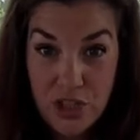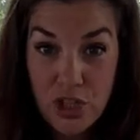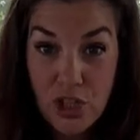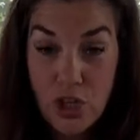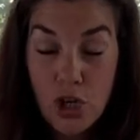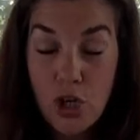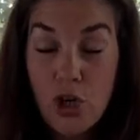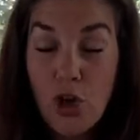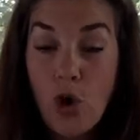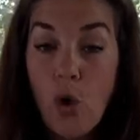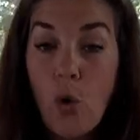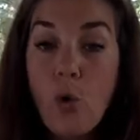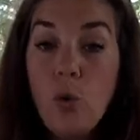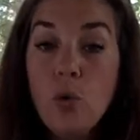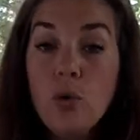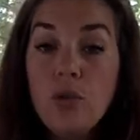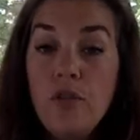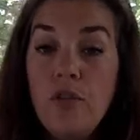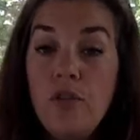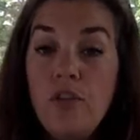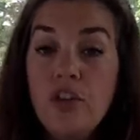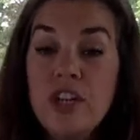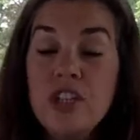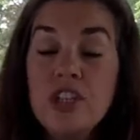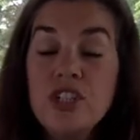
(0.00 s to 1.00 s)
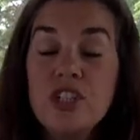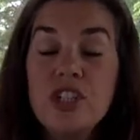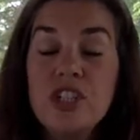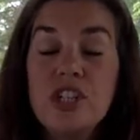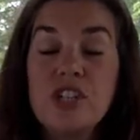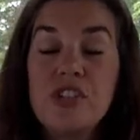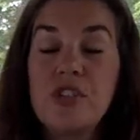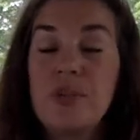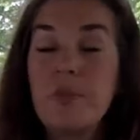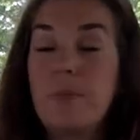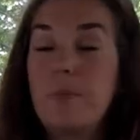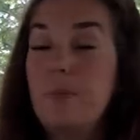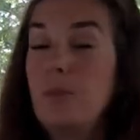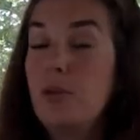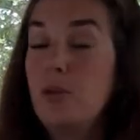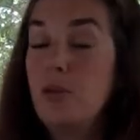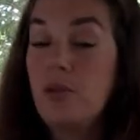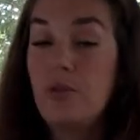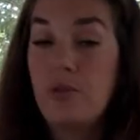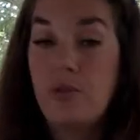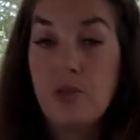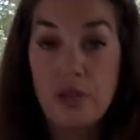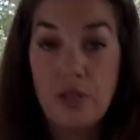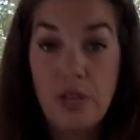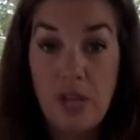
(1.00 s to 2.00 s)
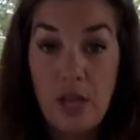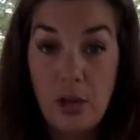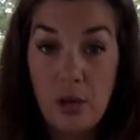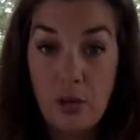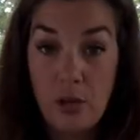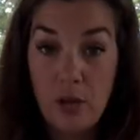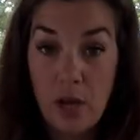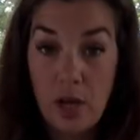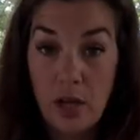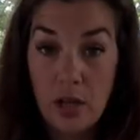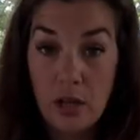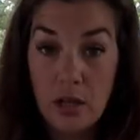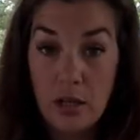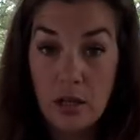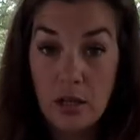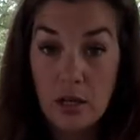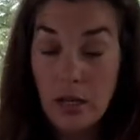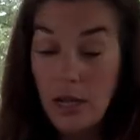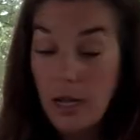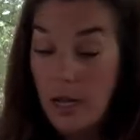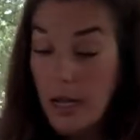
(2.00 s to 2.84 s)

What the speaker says: The goldfinch is a beautiful yellow color,